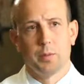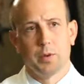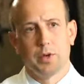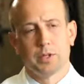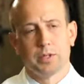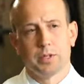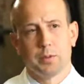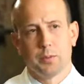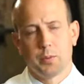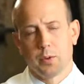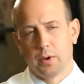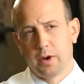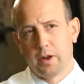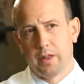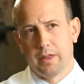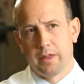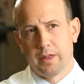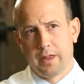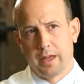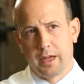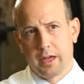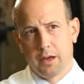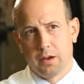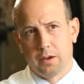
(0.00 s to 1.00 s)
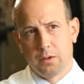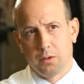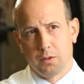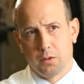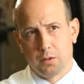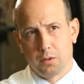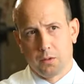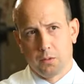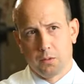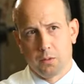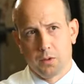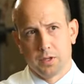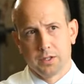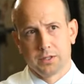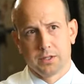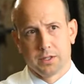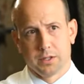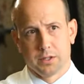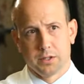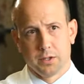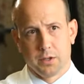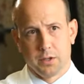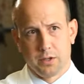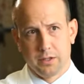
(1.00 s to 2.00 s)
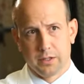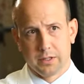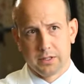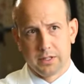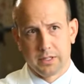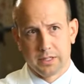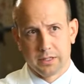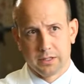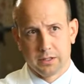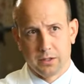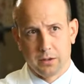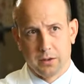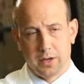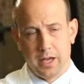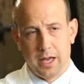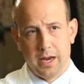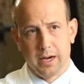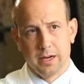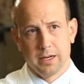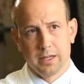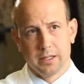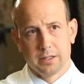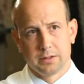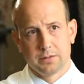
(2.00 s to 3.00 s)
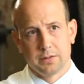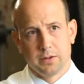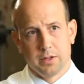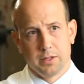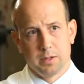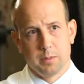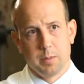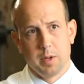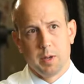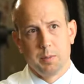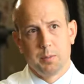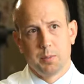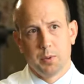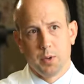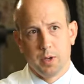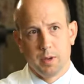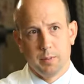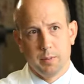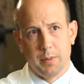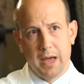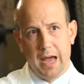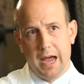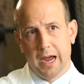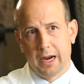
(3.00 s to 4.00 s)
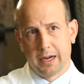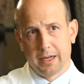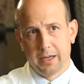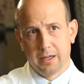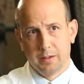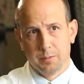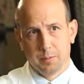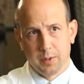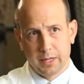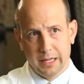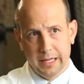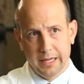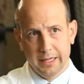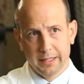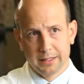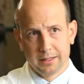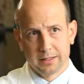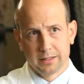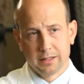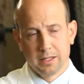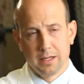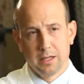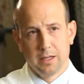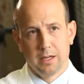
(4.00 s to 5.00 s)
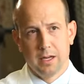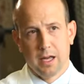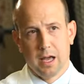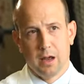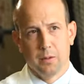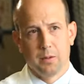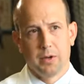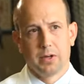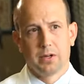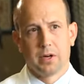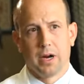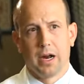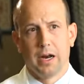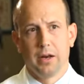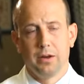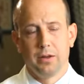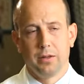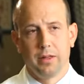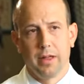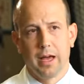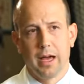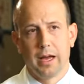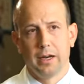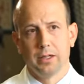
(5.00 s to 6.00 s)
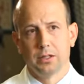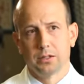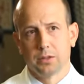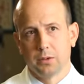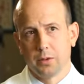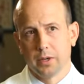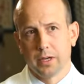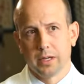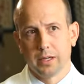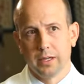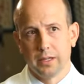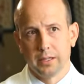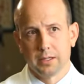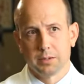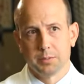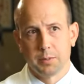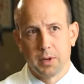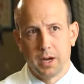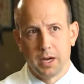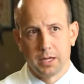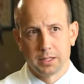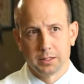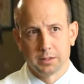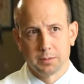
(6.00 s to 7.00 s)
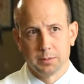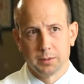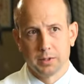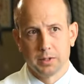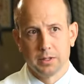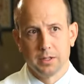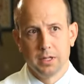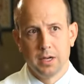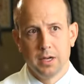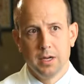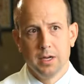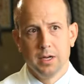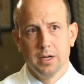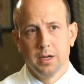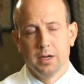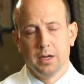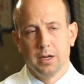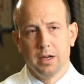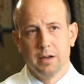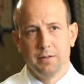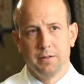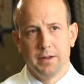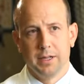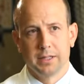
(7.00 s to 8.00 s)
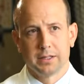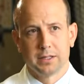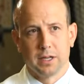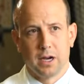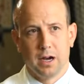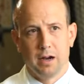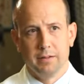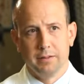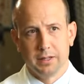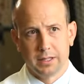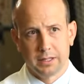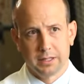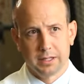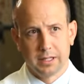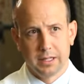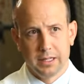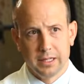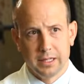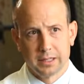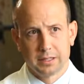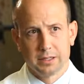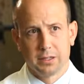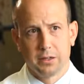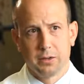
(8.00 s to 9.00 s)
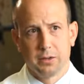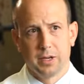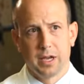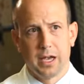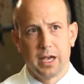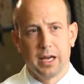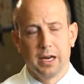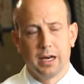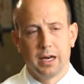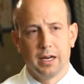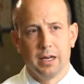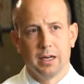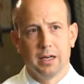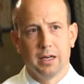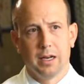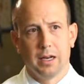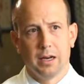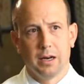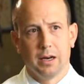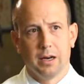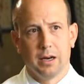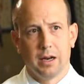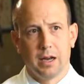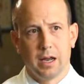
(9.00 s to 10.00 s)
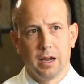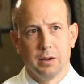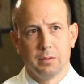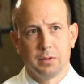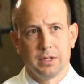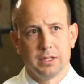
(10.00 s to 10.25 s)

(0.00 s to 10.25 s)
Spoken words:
most important thing once the shoulder is dislocated is for it to be put back in place. And we try to do that as quickly as possible. If it's obviously dislocated and